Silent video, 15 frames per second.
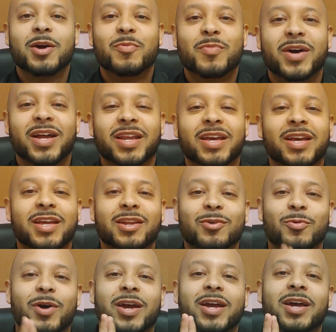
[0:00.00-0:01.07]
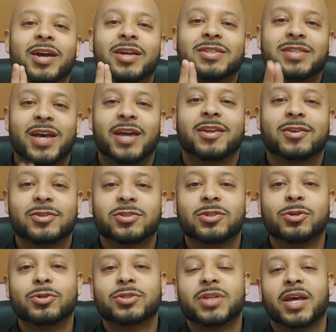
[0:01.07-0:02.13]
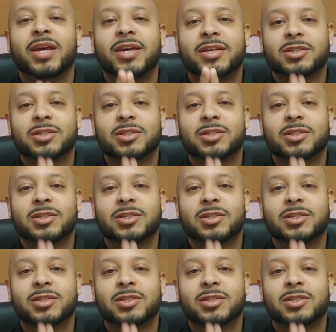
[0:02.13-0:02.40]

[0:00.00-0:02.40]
But anyway, Tactical Tuesday